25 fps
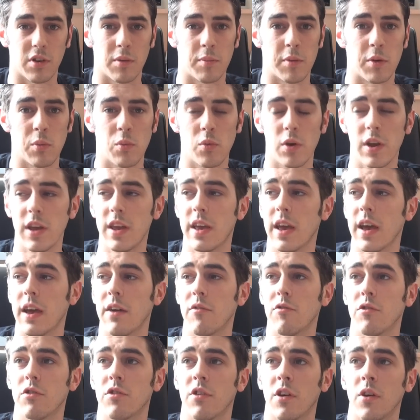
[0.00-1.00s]
I mean, we
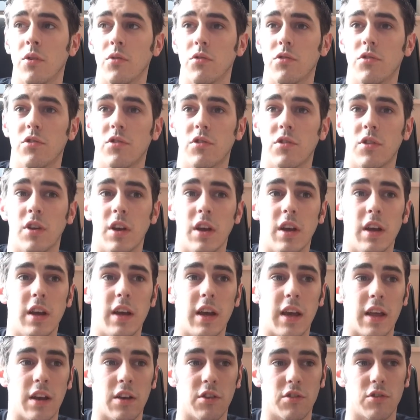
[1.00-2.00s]
get results
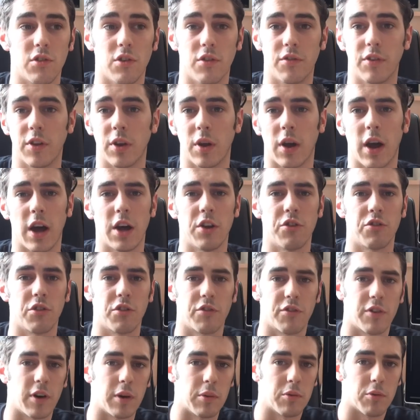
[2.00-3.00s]
in the sort of you know
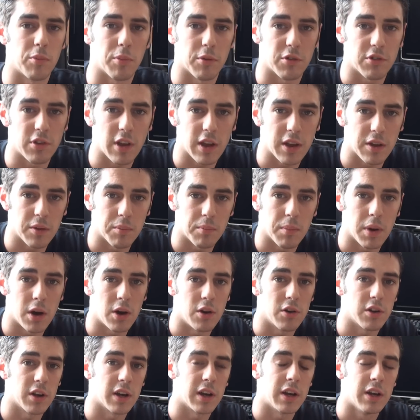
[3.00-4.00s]
100 frames per second
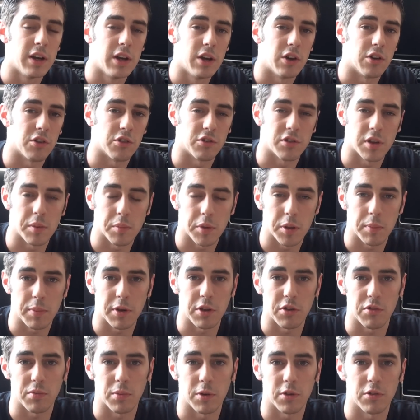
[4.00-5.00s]
marker on some of the
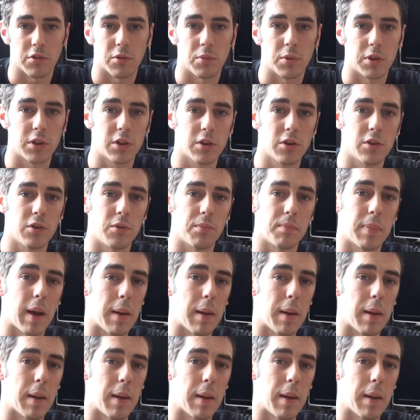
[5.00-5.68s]
benchmarks that we do.